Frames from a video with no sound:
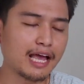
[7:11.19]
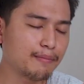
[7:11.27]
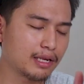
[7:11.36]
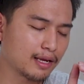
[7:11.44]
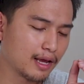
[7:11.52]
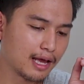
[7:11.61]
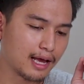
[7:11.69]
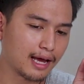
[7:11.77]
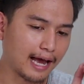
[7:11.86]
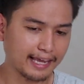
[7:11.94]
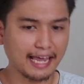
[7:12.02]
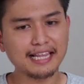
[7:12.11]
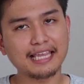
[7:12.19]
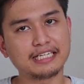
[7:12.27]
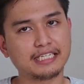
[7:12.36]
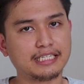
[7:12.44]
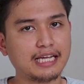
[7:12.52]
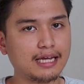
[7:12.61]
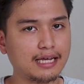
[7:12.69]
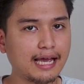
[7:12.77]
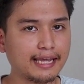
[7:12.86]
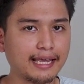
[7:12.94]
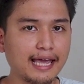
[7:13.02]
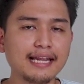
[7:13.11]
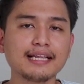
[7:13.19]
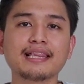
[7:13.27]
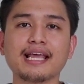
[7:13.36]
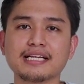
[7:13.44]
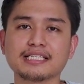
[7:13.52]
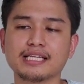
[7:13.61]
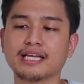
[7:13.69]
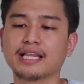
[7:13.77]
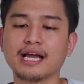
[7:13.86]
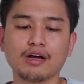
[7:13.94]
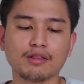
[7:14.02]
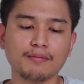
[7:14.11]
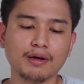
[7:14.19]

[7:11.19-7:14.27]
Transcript: I mean, I can test it out,